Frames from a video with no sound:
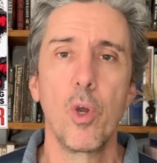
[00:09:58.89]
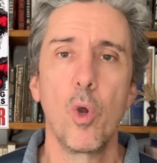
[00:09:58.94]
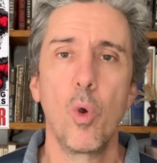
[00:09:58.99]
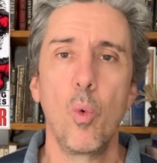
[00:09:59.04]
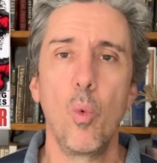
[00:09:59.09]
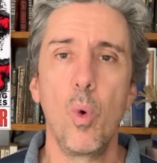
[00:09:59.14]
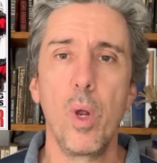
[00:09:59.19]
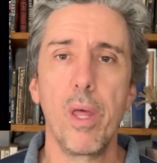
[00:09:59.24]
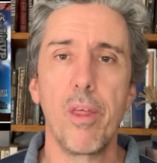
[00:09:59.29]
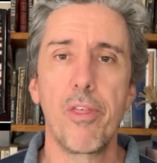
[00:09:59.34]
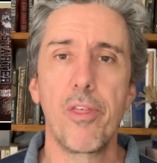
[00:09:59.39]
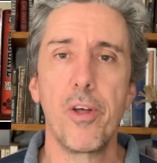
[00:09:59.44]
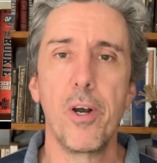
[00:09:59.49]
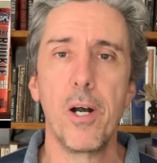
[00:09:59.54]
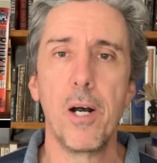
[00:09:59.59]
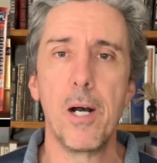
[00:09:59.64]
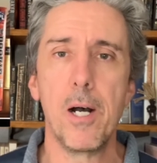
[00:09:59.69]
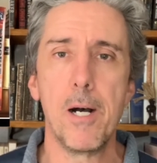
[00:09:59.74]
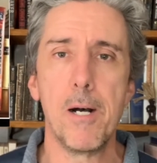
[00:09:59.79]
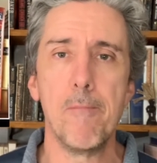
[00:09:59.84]
with
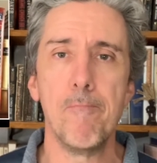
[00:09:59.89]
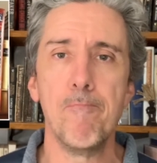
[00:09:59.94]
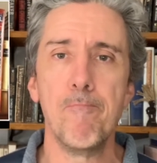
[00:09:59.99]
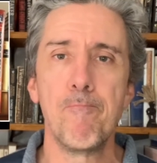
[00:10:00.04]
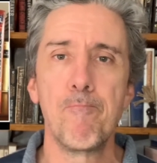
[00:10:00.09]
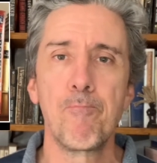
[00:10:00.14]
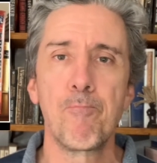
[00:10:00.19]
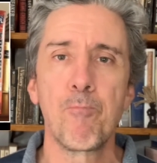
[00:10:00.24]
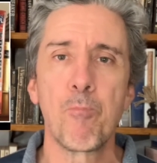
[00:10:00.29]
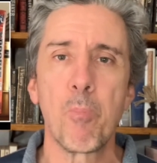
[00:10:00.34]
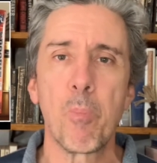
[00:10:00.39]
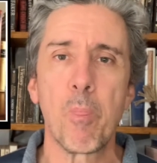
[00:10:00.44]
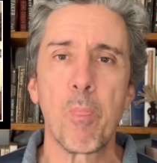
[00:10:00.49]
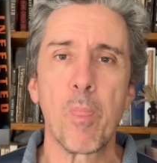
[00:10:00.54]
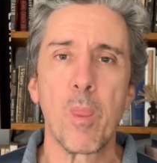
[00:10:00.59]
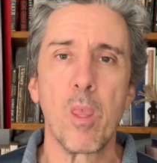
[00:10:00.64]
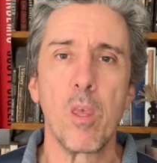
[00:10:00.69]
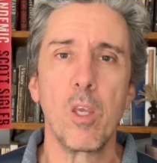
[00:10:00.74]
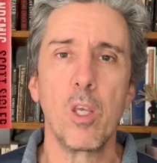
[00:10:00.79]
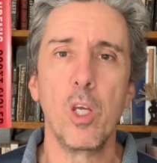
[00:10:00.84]

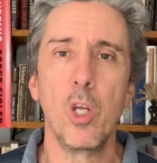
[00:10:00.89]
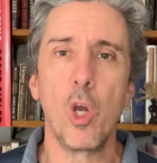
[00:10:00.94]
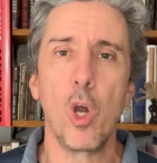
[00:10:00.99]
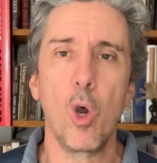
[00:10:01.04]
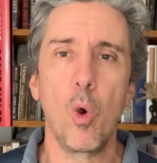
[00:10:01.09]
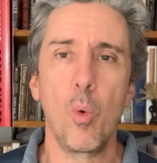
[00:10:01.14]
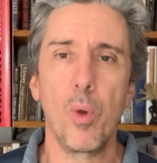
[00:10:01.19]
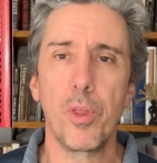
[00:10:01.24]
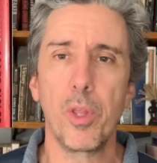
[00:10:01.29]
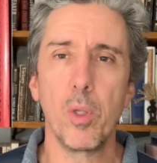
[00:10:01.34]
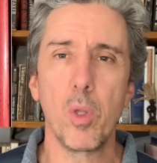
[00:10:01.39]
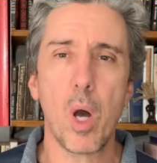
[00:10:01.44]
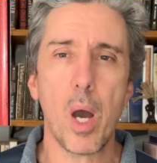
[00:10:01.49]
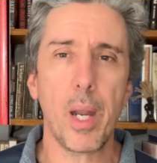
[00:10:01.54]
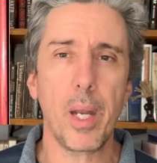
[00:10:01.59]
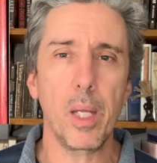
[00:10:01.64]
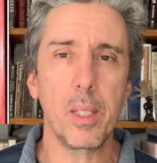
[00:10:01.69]
with a lot of